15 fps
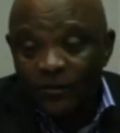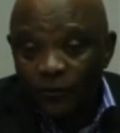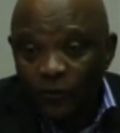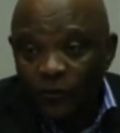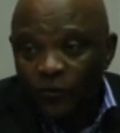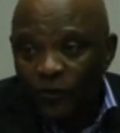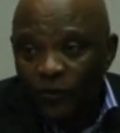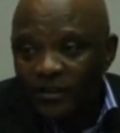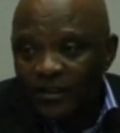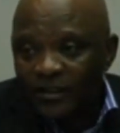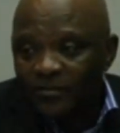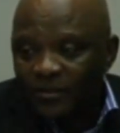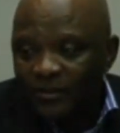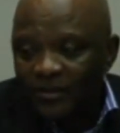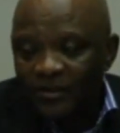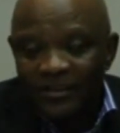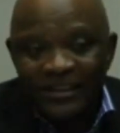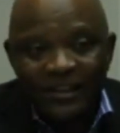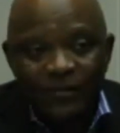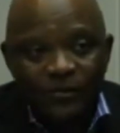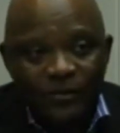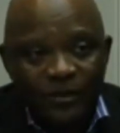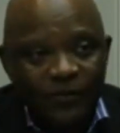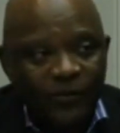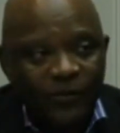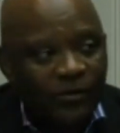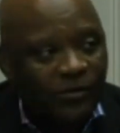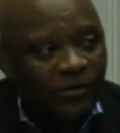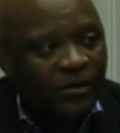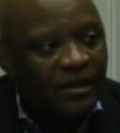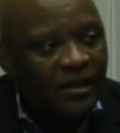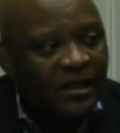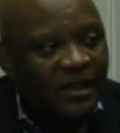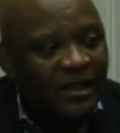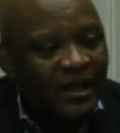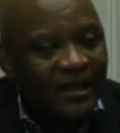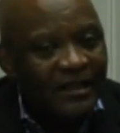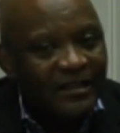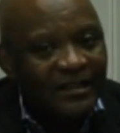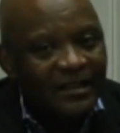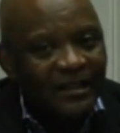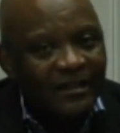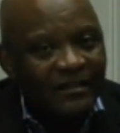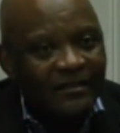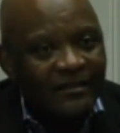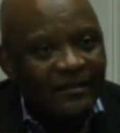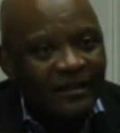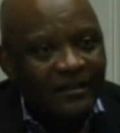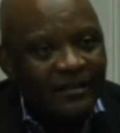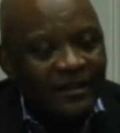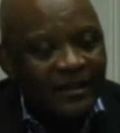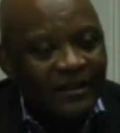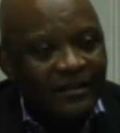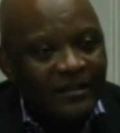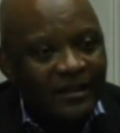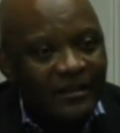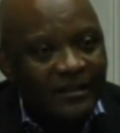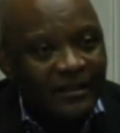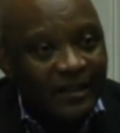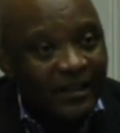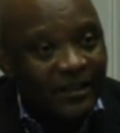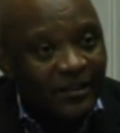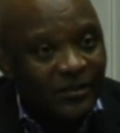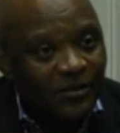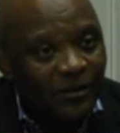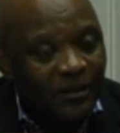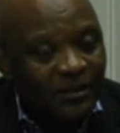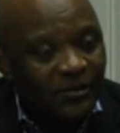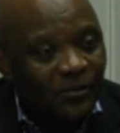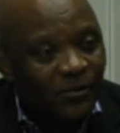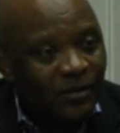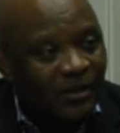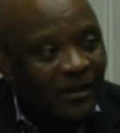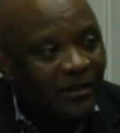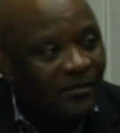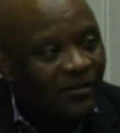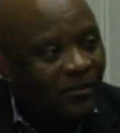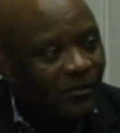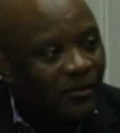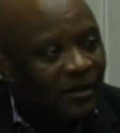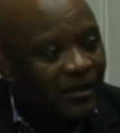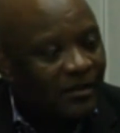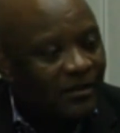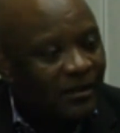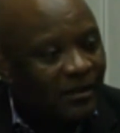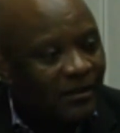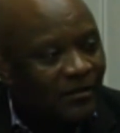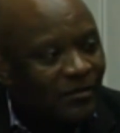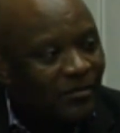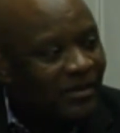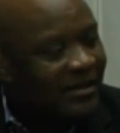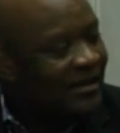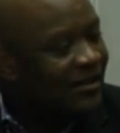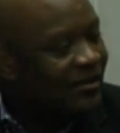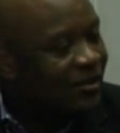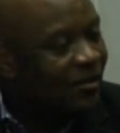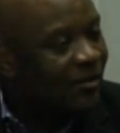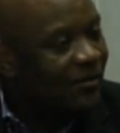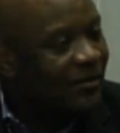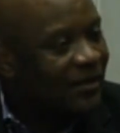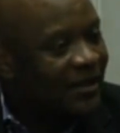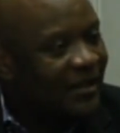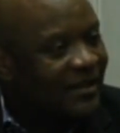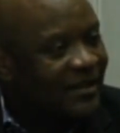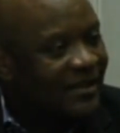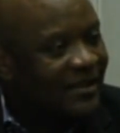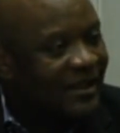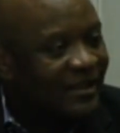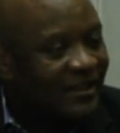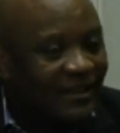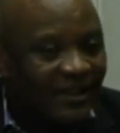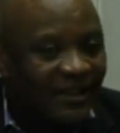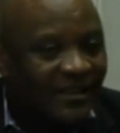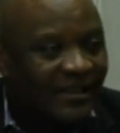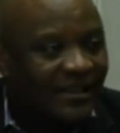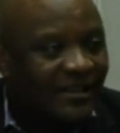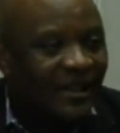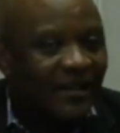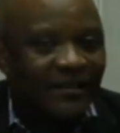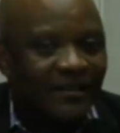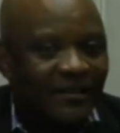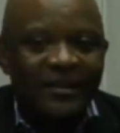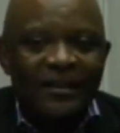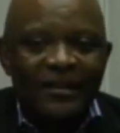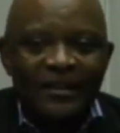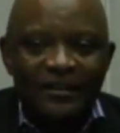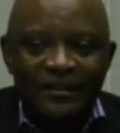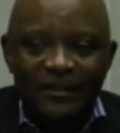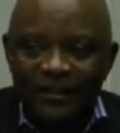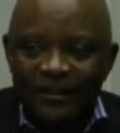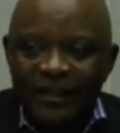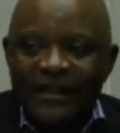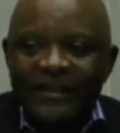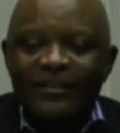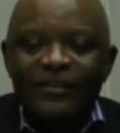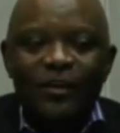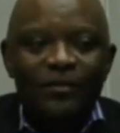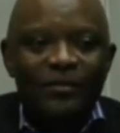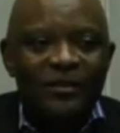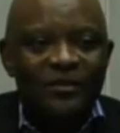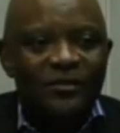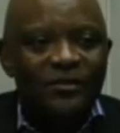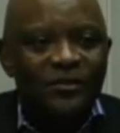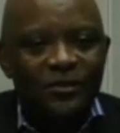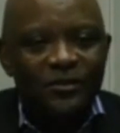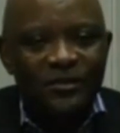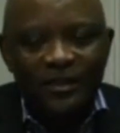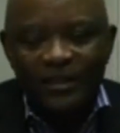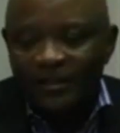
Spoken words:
good question, because that will give you an indication as to whether we are missing some of the cases, and the cases are ending up into those